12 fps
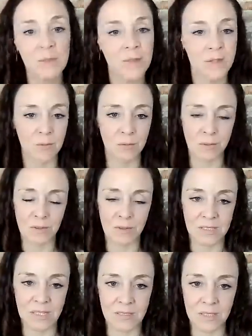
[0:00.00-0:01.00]
they'd all
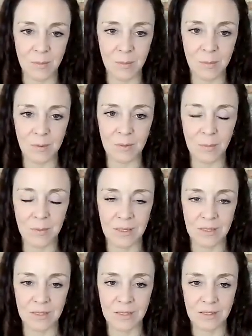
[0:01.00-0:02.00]
stand up and walk
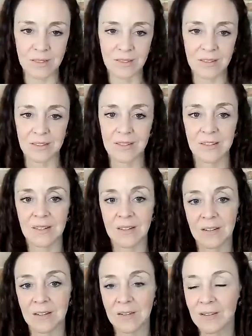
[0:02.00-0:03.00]
away,
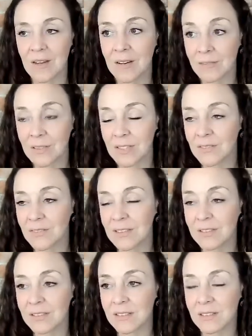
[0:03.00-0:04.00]
and rightfully
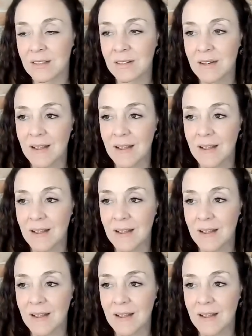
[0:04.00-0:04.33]
so,